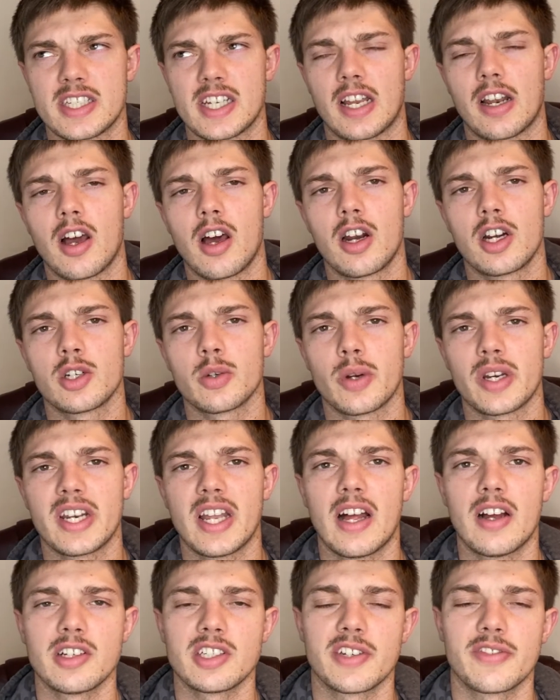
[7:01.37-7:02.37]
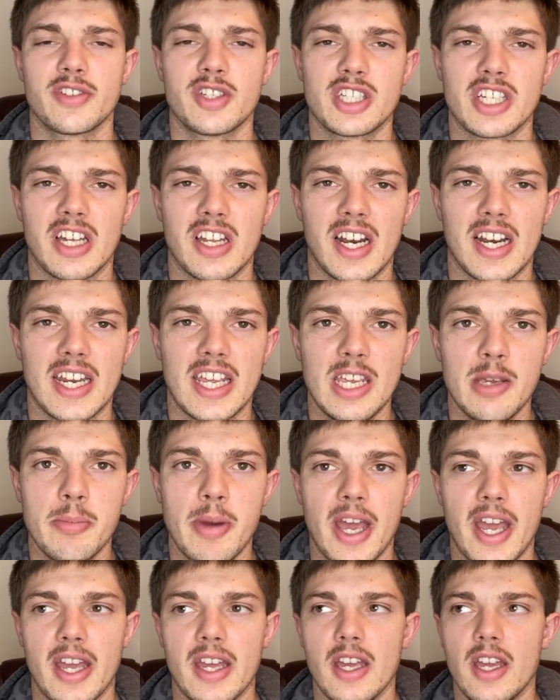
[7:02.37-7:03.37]
at $120, if you sell it on
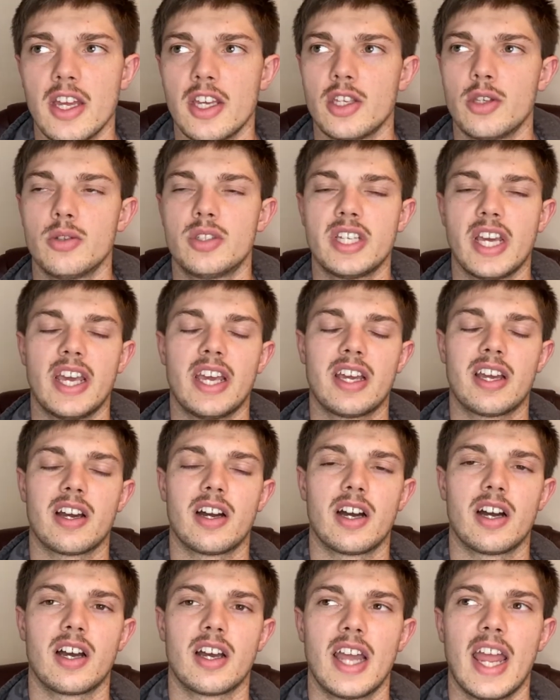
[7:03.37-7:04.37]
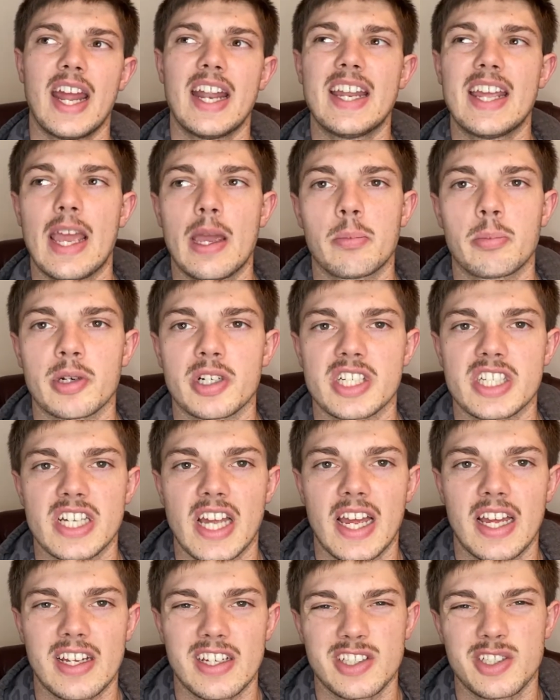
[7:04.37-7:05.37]
eBay, you take
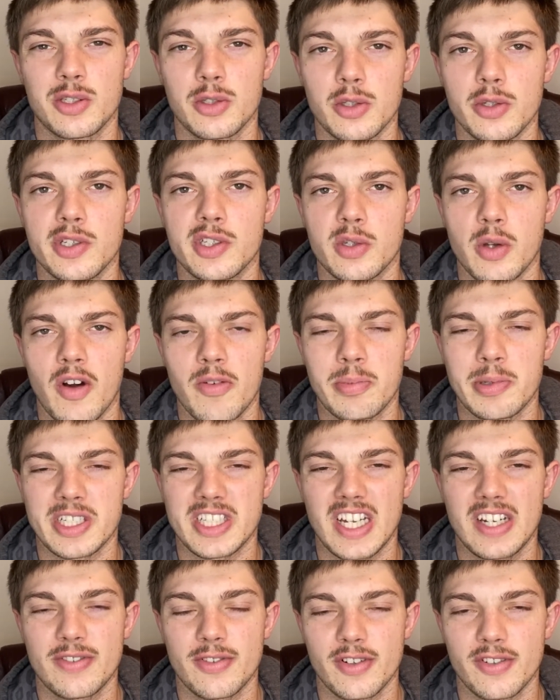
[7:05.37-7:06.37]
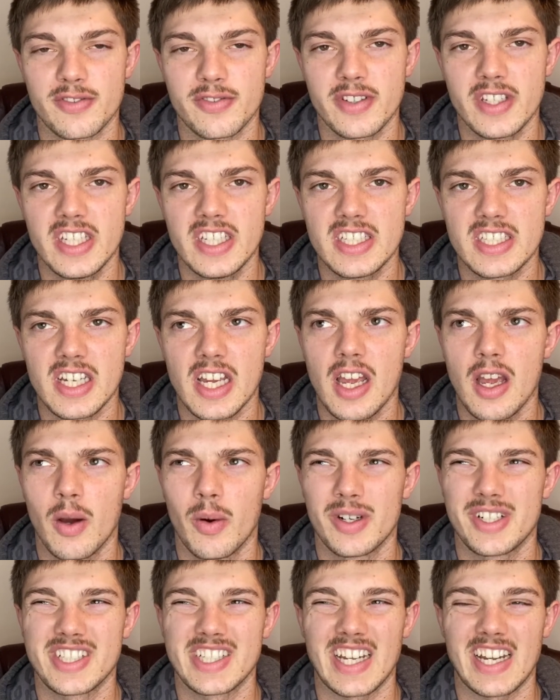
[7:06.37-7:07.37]
88% because you lose 12% for fees,
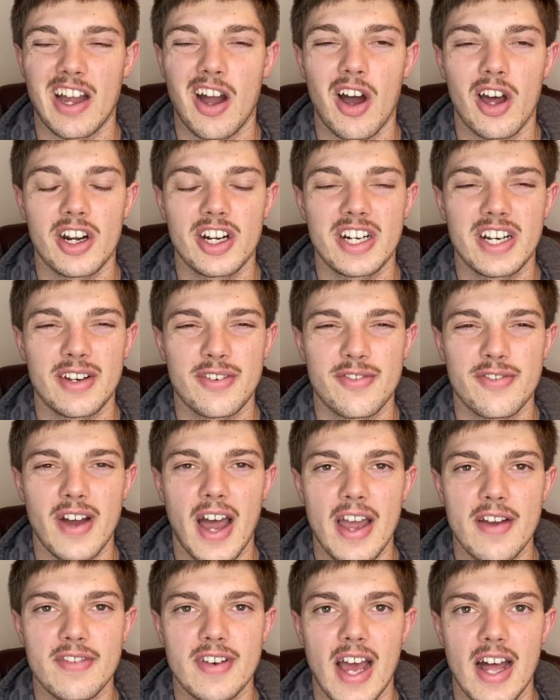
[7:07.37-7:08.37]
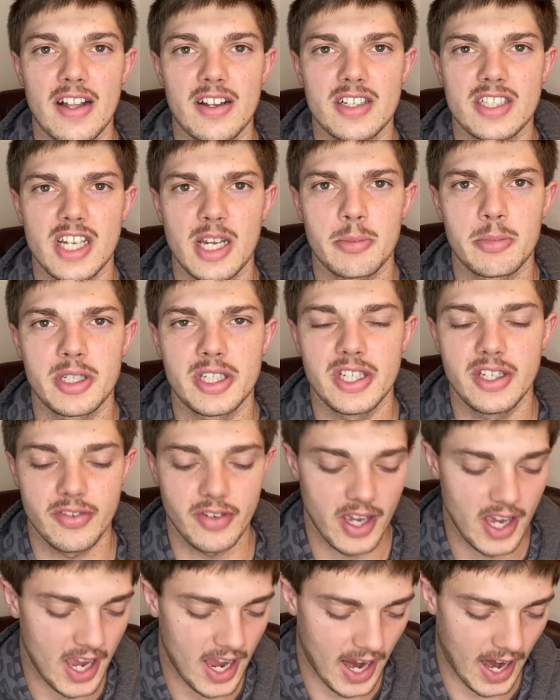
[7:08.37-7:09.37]
which is like $105, I believe.
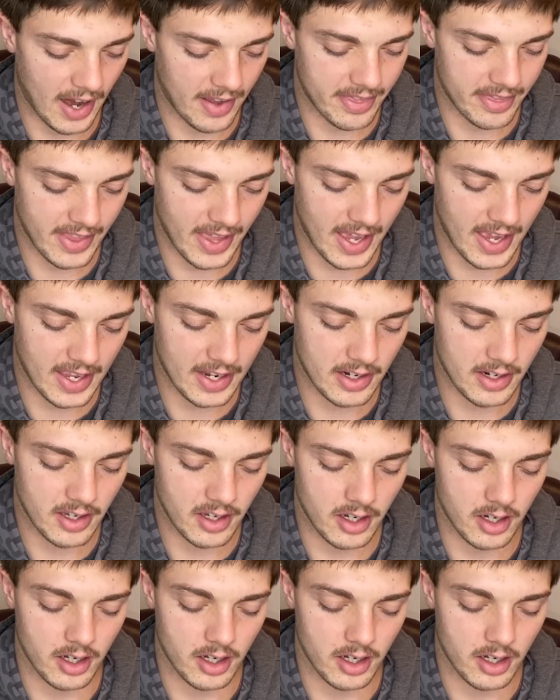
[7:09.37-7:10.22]
And then